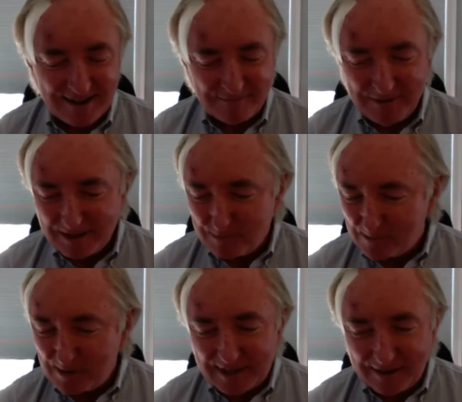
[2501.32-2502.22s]
public
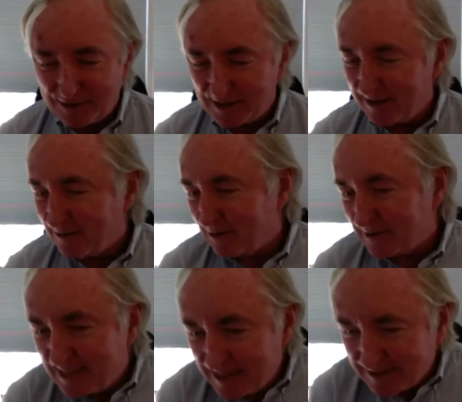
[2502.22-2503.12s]
health and health, I
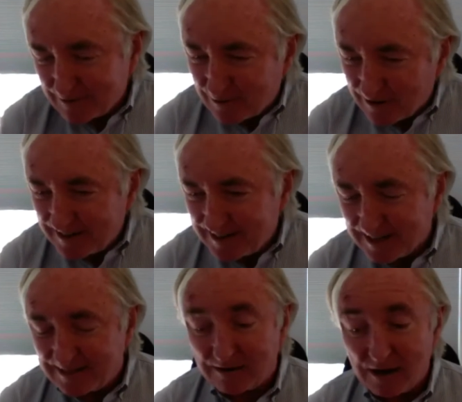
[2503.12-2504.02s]
think is starting to get
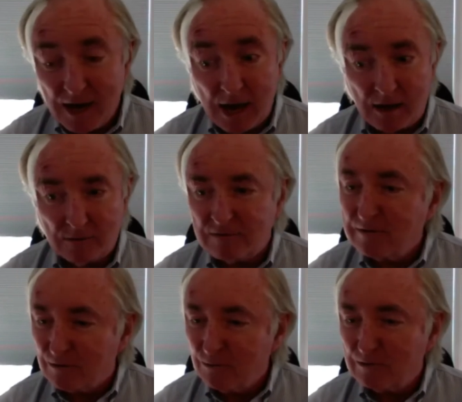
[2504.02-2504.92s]
there. Housing has
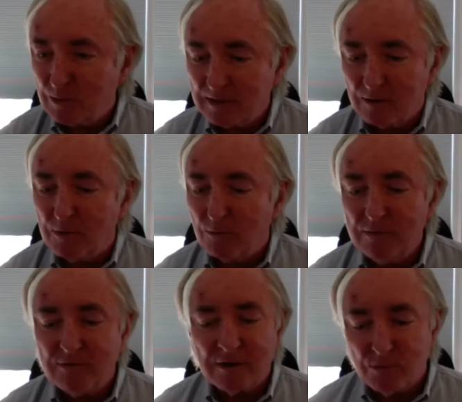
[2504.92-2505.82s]
always been there, but we've got
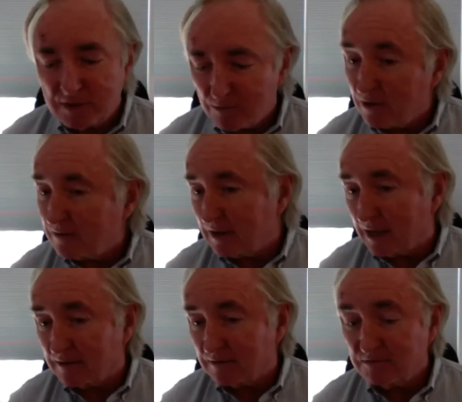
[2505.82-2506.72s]
to bring them all together.
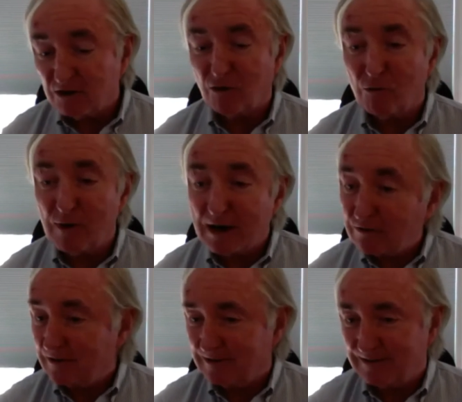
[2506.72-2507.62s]
The correction
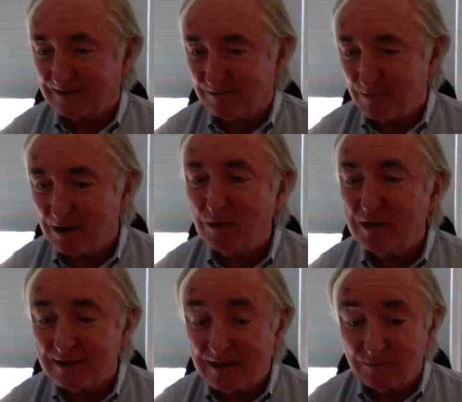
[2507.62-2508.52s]
system, how do we get
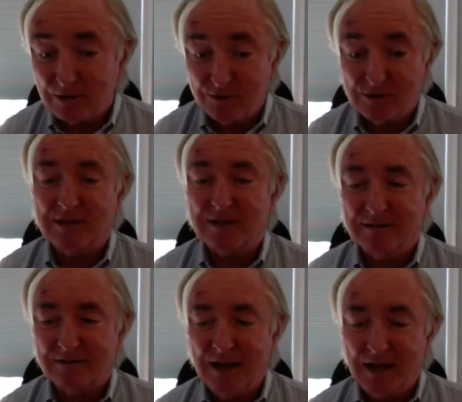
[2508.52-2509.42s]
them to look at this
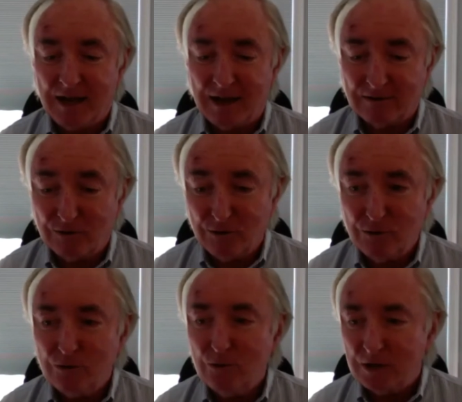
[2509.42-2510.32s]
as a
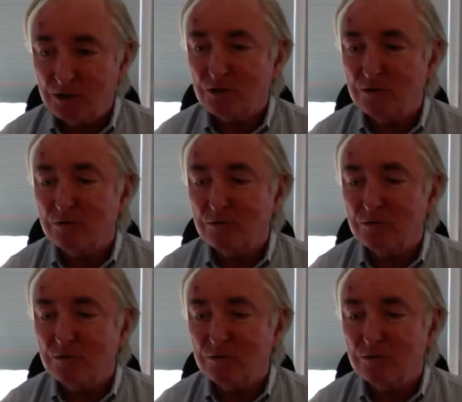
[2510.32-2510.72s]
new issue?